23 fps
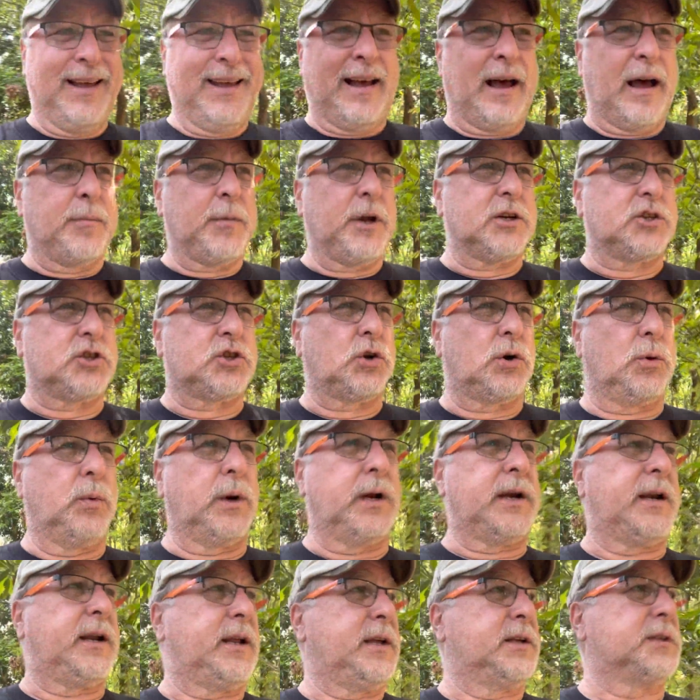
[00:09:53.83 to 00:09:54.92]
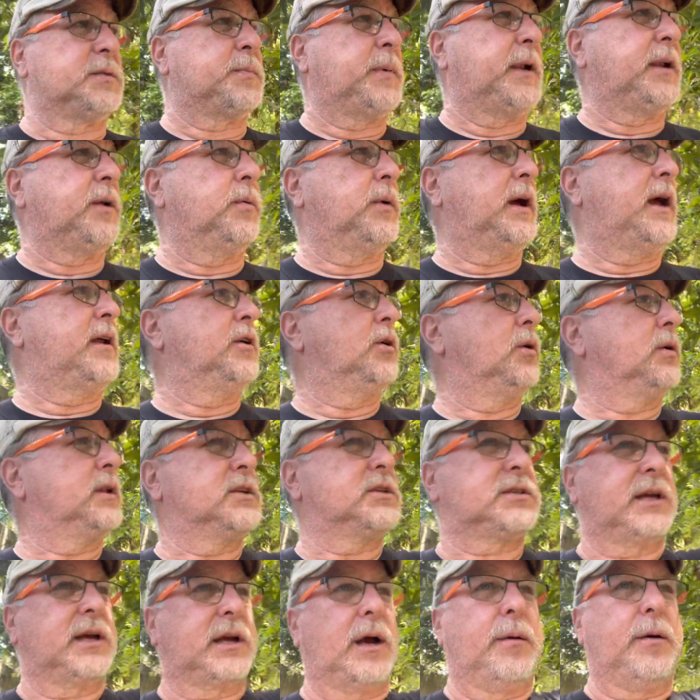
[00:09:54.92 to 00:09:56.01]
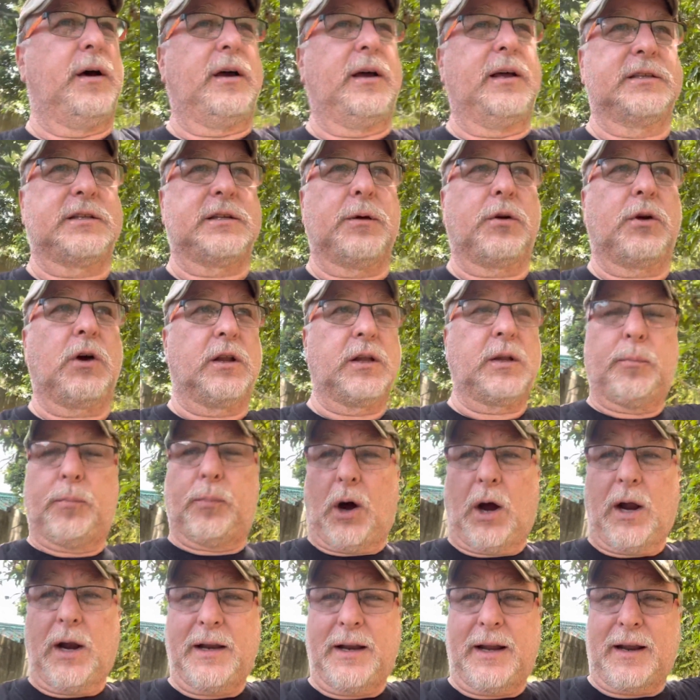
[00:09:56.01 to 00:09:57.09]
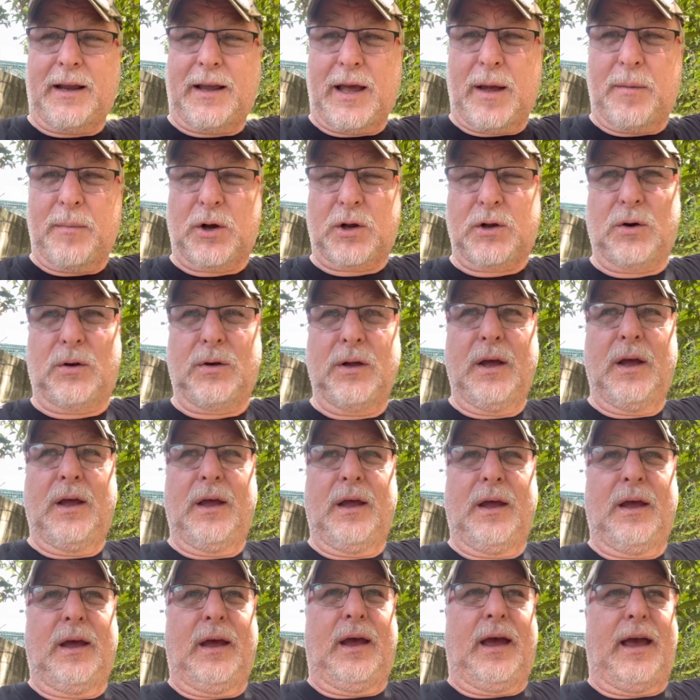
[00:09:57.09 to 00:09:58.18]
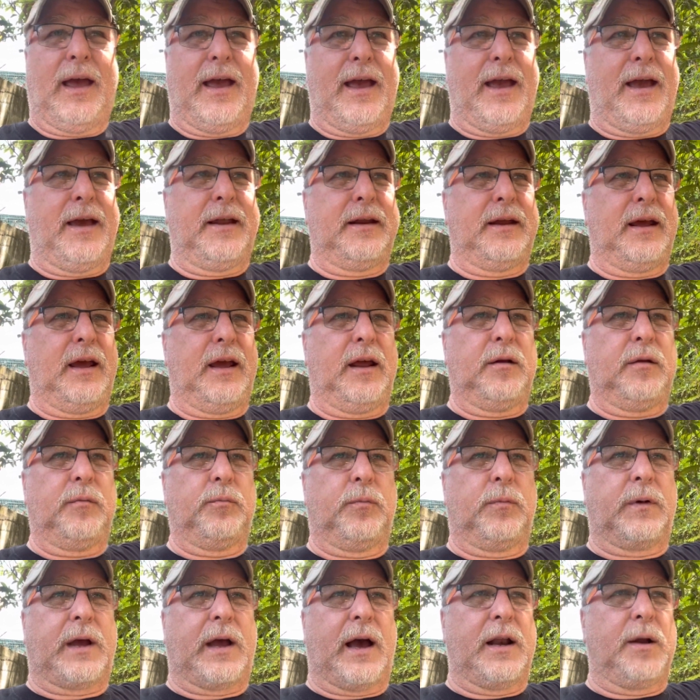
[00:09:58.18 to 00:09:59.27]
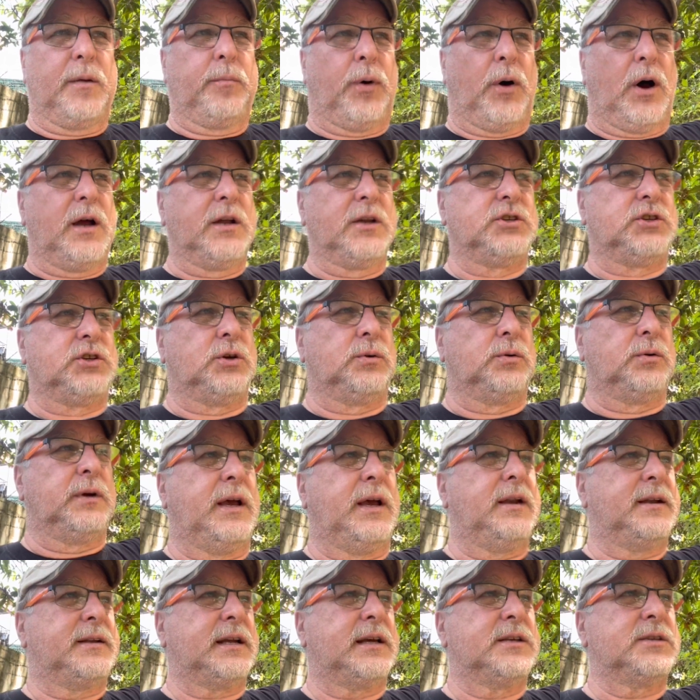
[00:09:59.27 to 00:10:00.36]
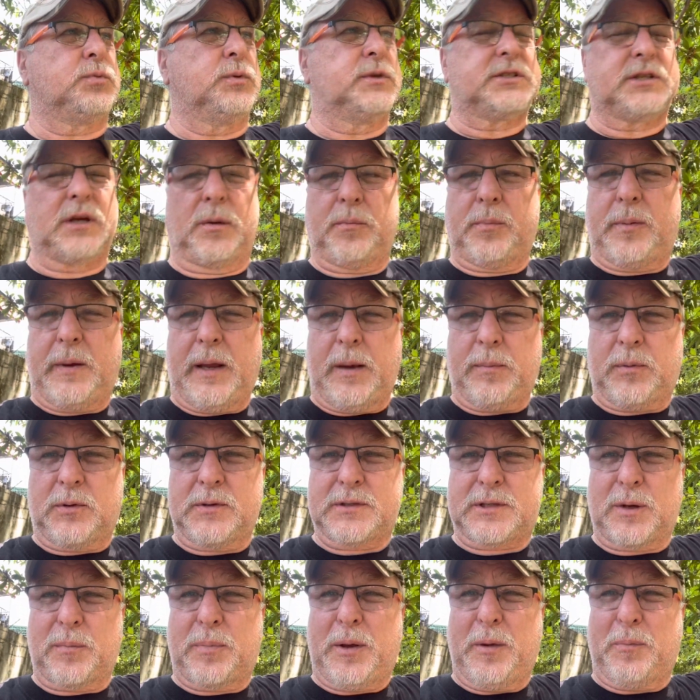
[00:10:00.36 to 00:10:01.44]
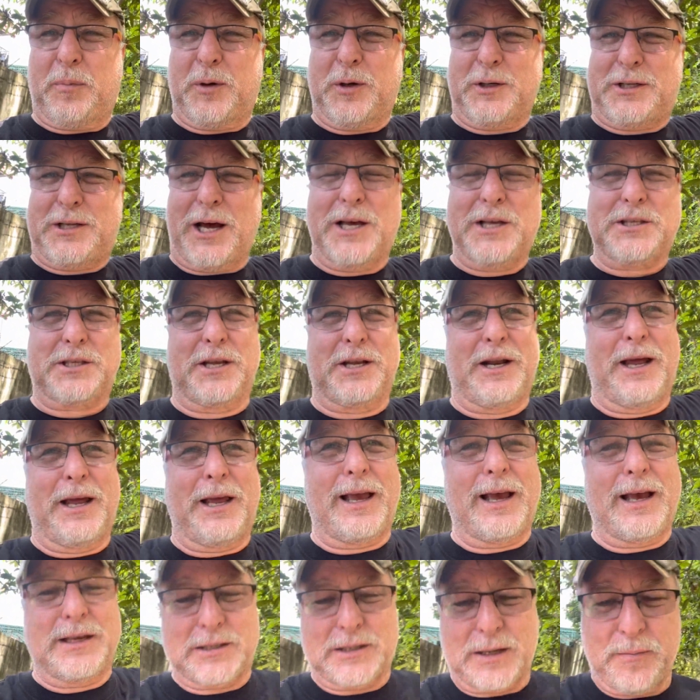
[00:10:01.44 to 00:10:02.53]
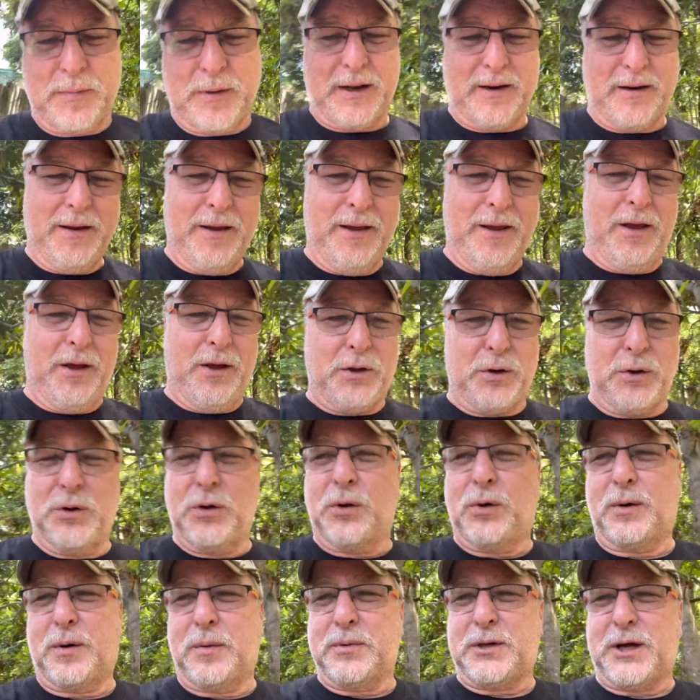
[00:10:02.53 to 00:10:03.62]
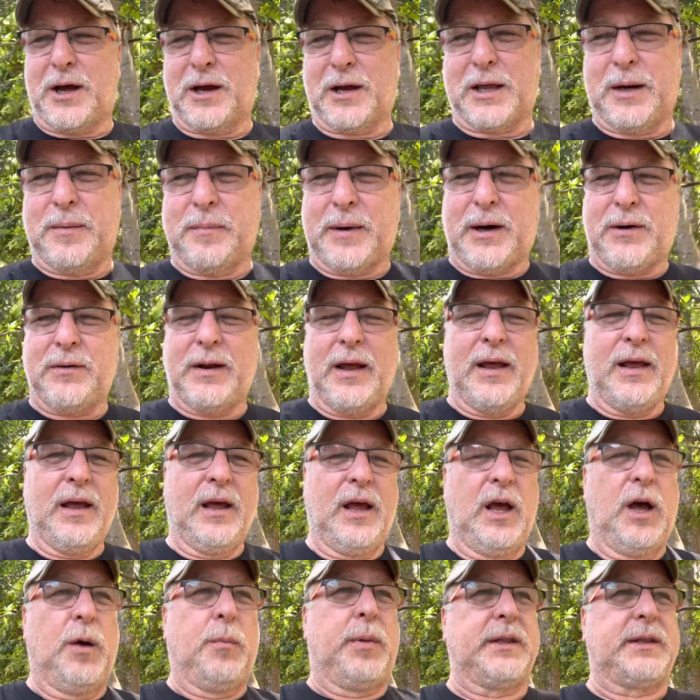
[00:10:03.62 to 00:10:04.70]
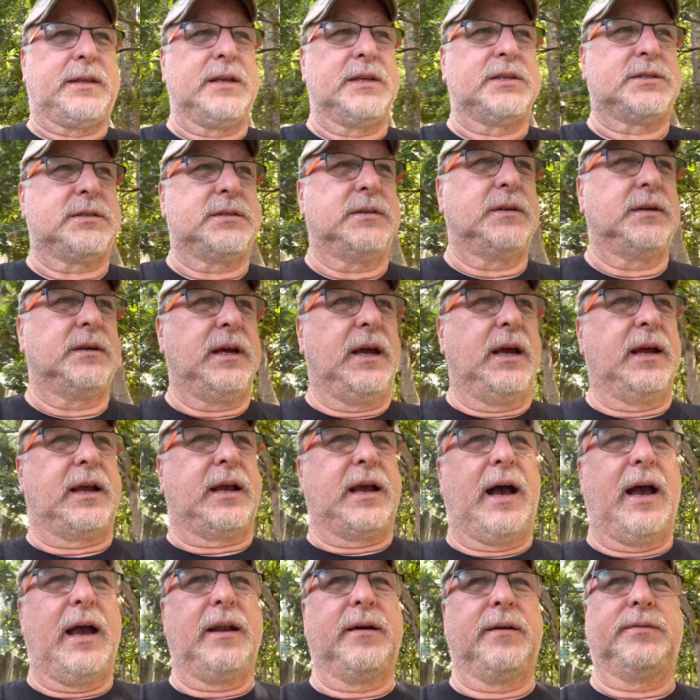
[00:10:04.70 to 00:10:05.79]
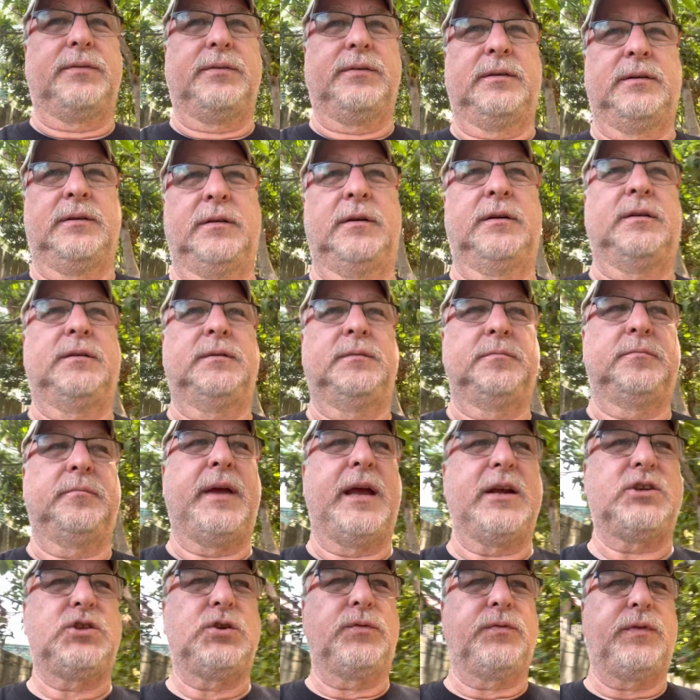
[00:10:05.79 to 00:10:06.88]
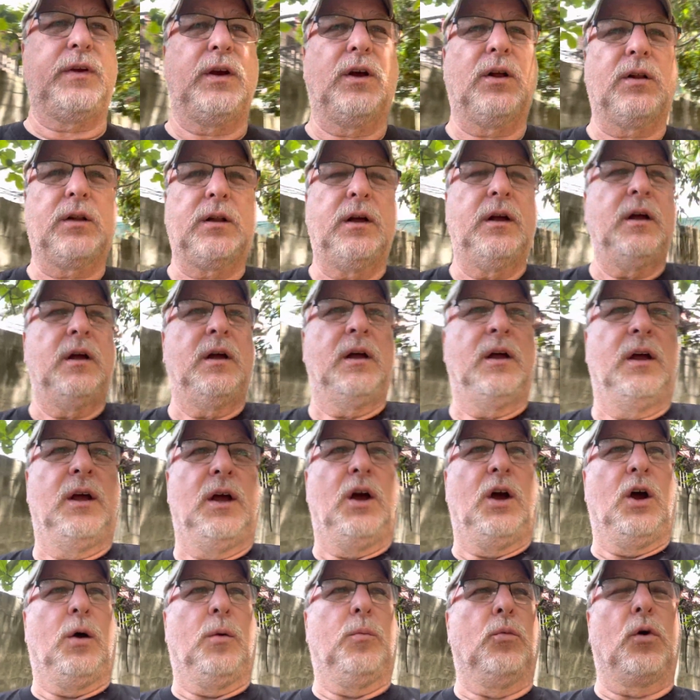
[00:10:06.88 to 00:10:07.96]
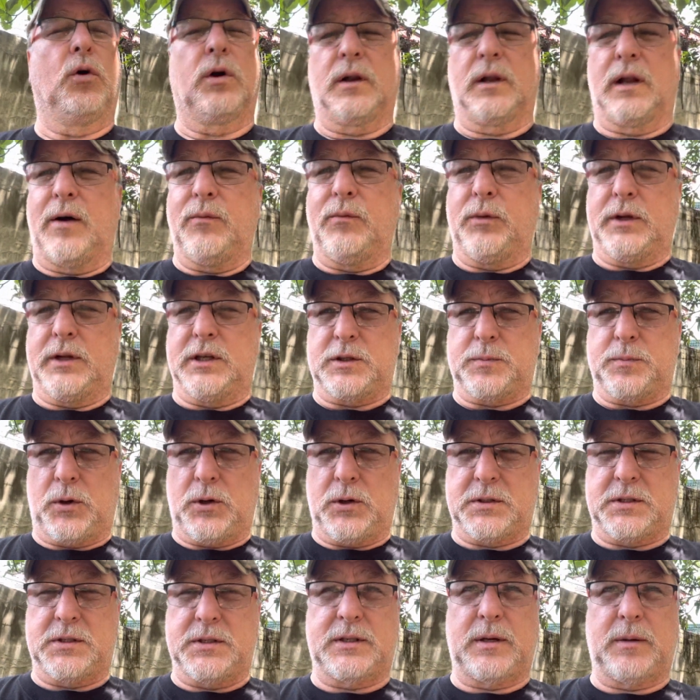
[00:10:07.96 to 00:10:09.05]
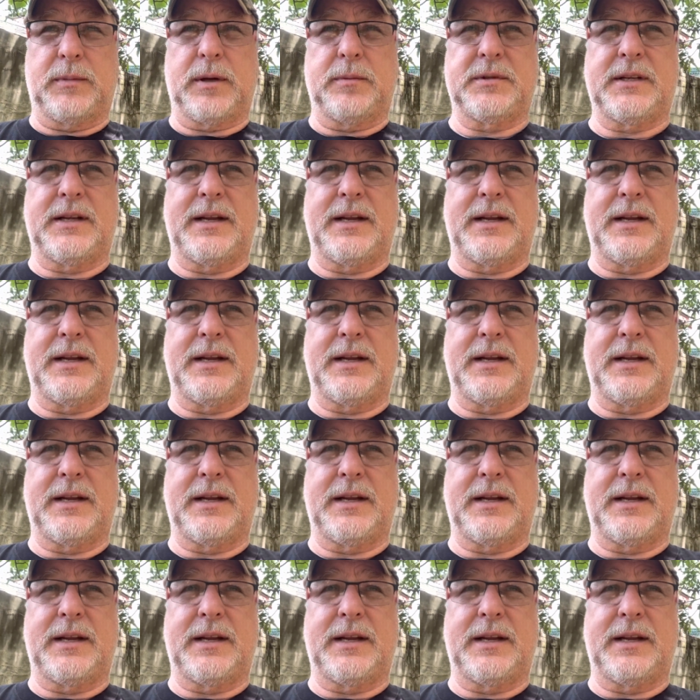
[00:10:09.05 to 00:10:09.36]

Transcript: I'm not sure what it is, but anyway, I know there's it's called the bonding chemical, and it kind of bonds you. it does with some people, and some people it doesn't, I guess. I mean, you know what I'm talking about. But it kind of makes you feel more in love with this person sometimes.